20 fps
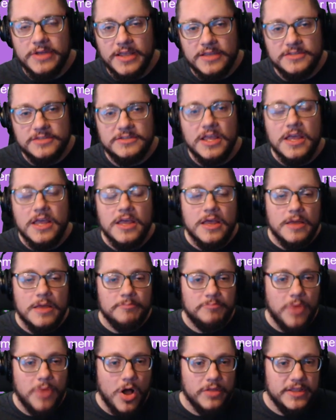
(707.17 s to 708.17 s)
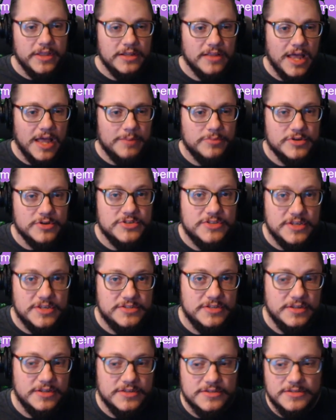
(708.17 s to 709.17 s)
is polyglot
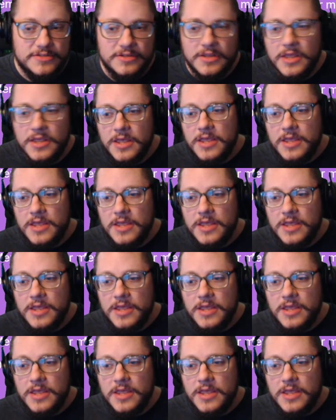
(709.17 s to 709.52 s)
persistence.